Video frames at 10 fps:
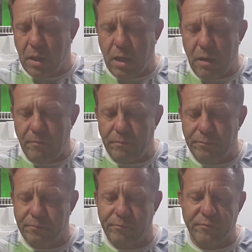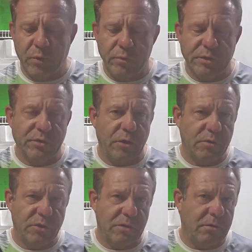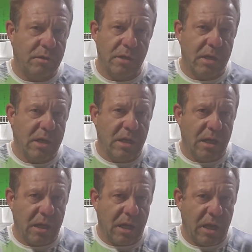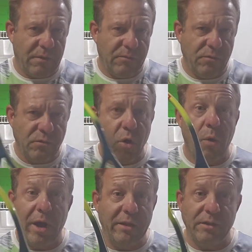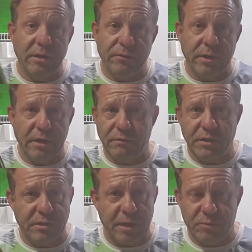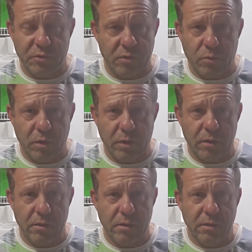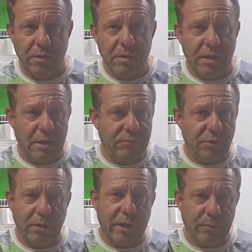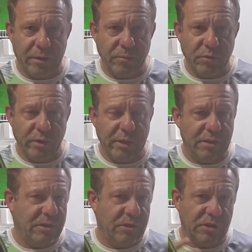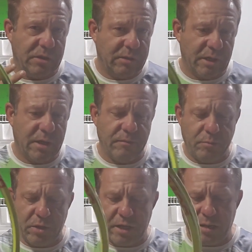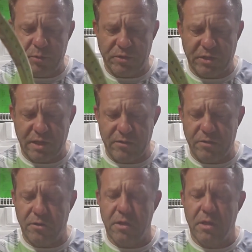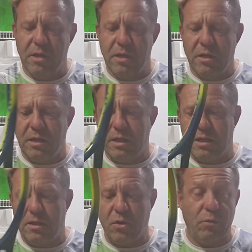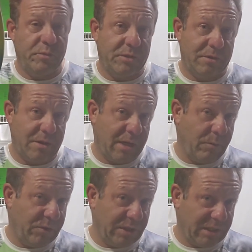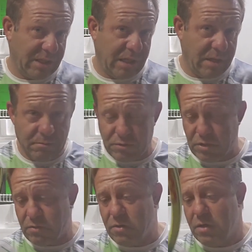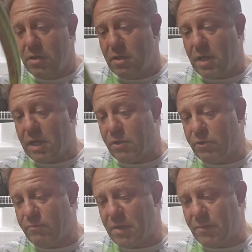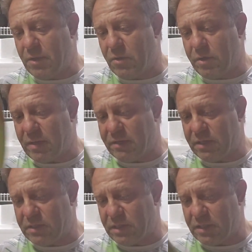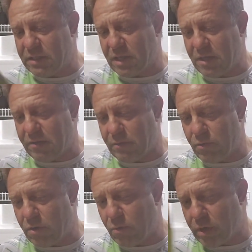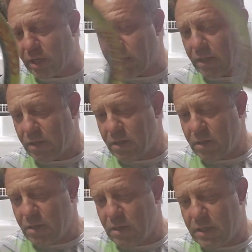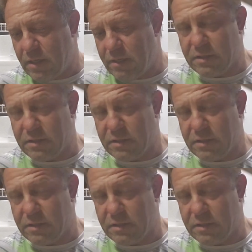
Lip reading: Full disclosure, I have no idea if any of these steps are going to work. I have no idea what I'm doing. This is just a kind of a plan I put together in hopes that it would succeed. So I could have maybe gone about this the entirely wrong way, and